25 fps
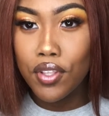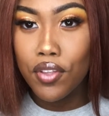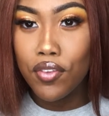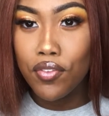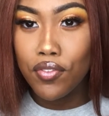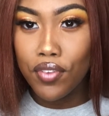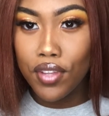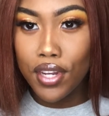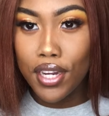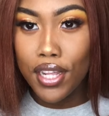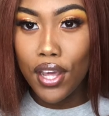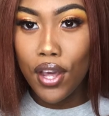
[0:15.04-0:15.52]

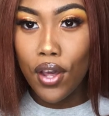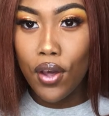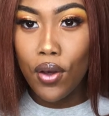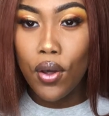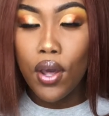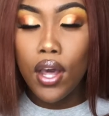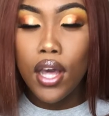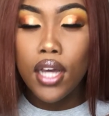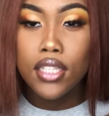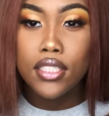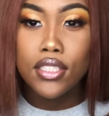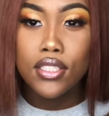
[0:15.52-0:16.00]
video,
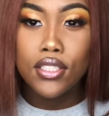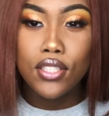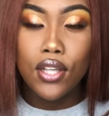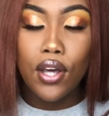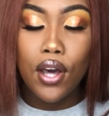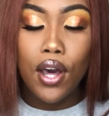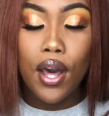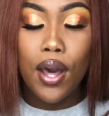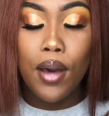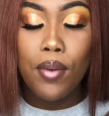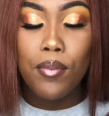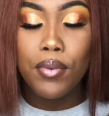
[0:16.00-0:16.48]
so
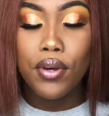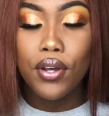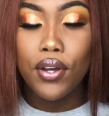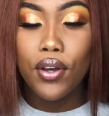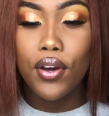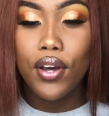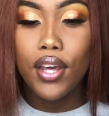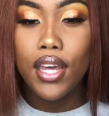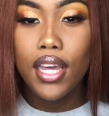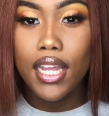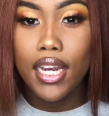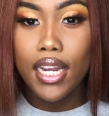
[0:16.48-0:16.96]
I'm gonna
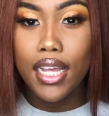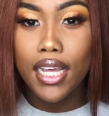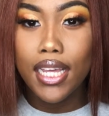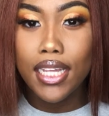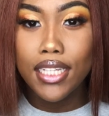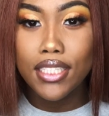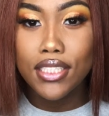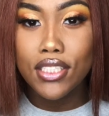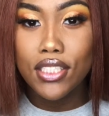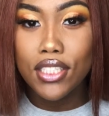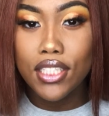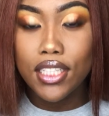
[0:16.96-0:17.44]
go ahead and
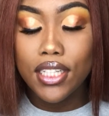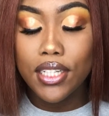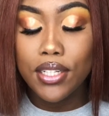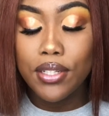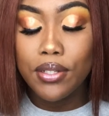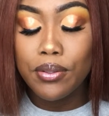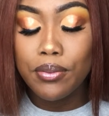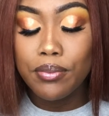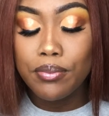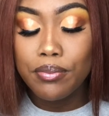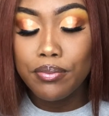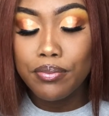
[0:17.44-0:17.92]
answer
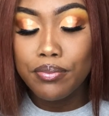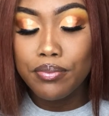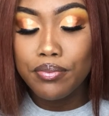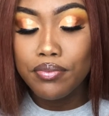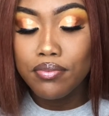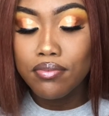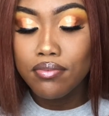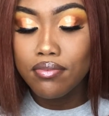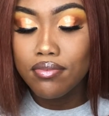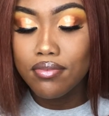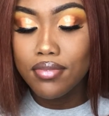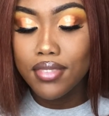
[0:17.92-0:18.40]
them
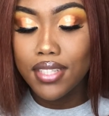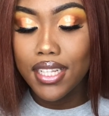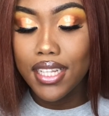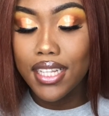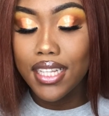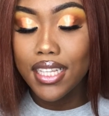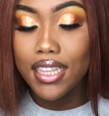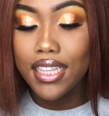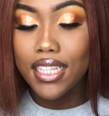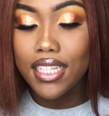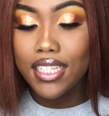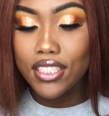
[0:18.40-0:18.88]

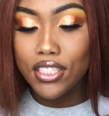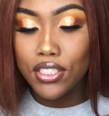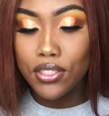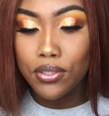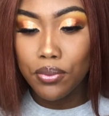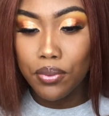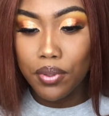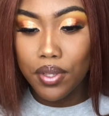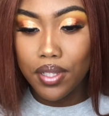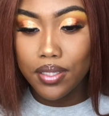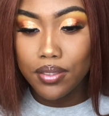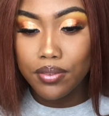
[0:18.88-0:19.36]
in this
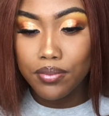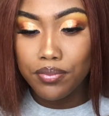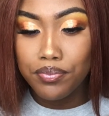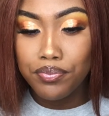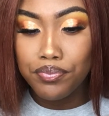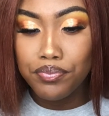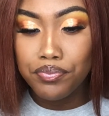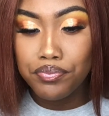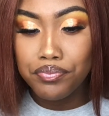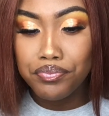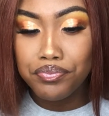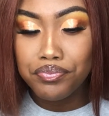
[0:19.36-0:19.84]
one.
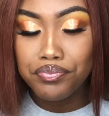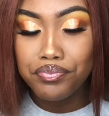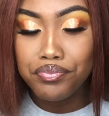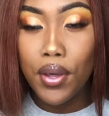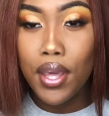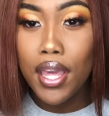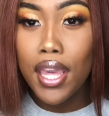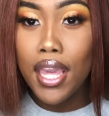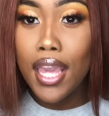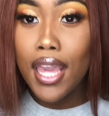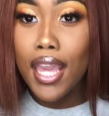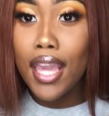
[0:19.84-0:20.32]

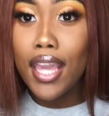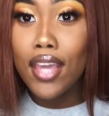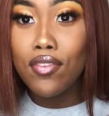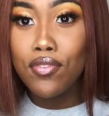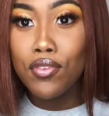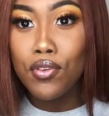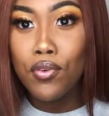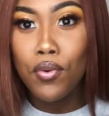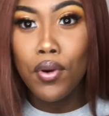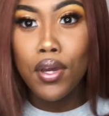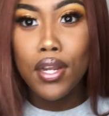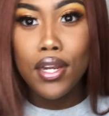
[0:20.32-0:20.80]

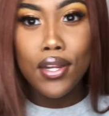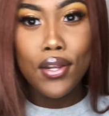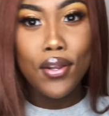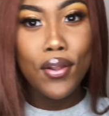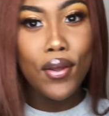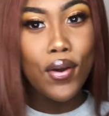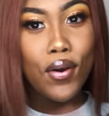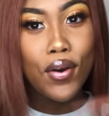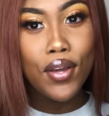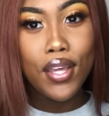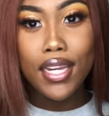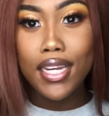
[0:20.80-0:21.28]
If you want to
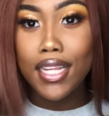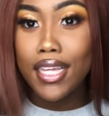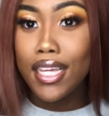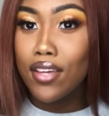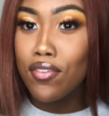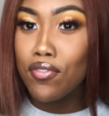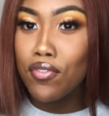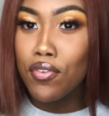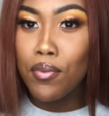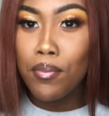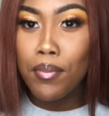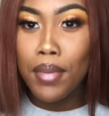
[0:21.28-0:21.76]
know any
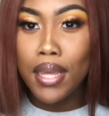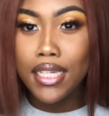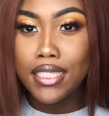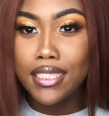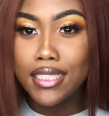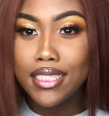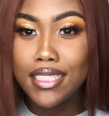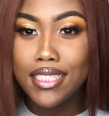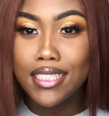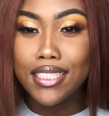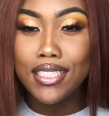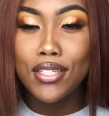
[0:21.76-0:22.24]

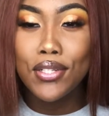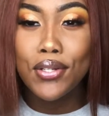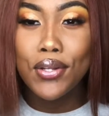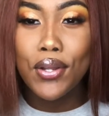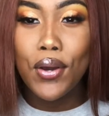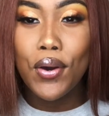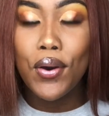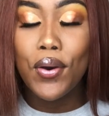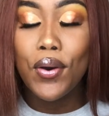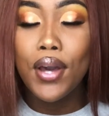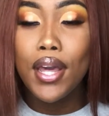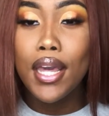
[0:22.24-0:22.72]

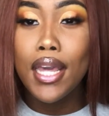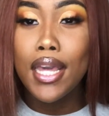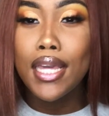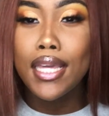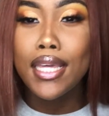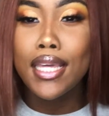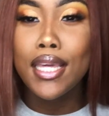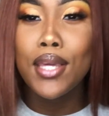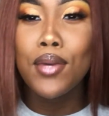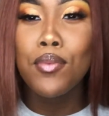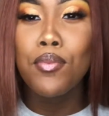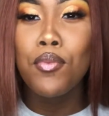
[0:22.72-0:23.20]
information,
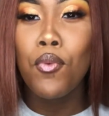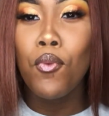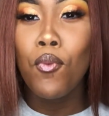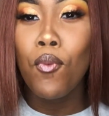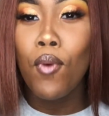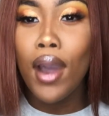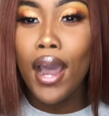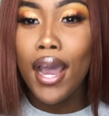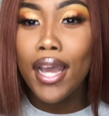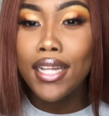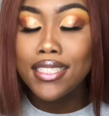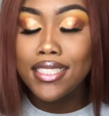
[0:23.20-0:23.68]
keep
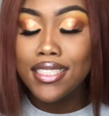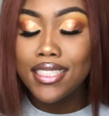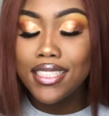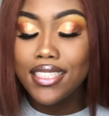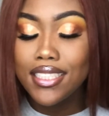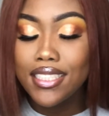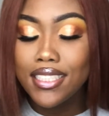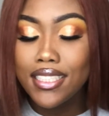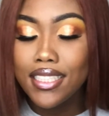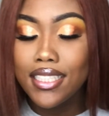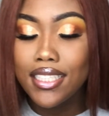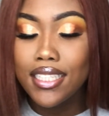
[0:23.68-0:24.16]

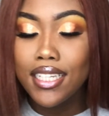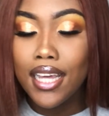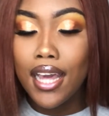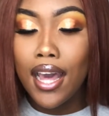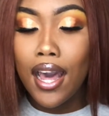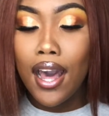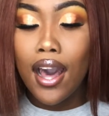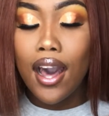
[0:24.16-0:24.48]
watching.